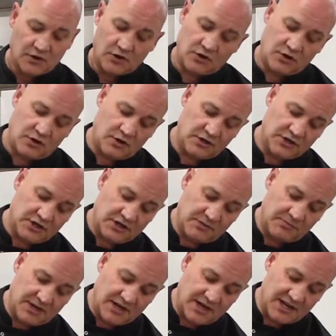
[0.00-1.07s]
Or you can
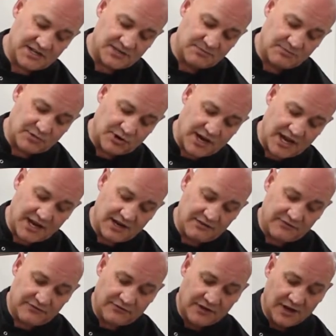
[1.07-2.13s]
be nice and
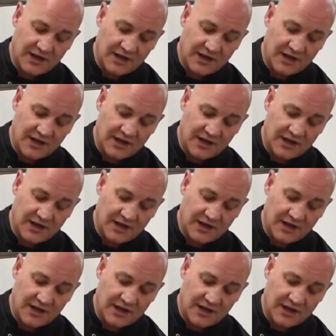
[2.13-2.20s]
brave,